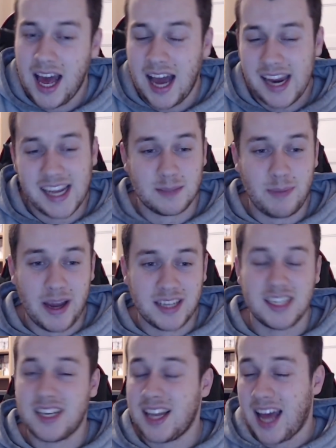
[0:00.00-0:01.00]
I expect
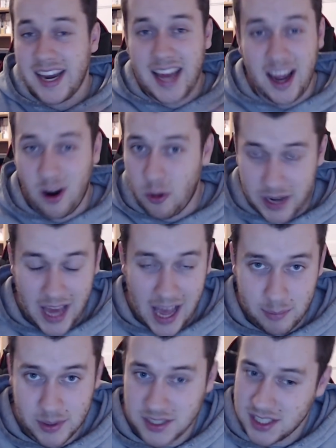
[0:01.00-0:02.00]
it, and I hope it
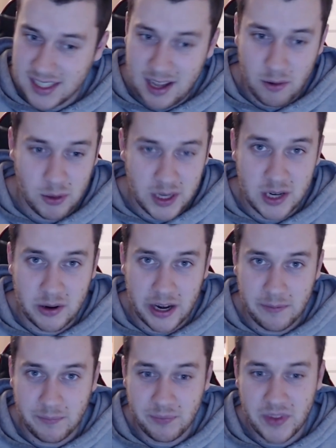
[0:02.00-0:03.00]
happens. That would be great.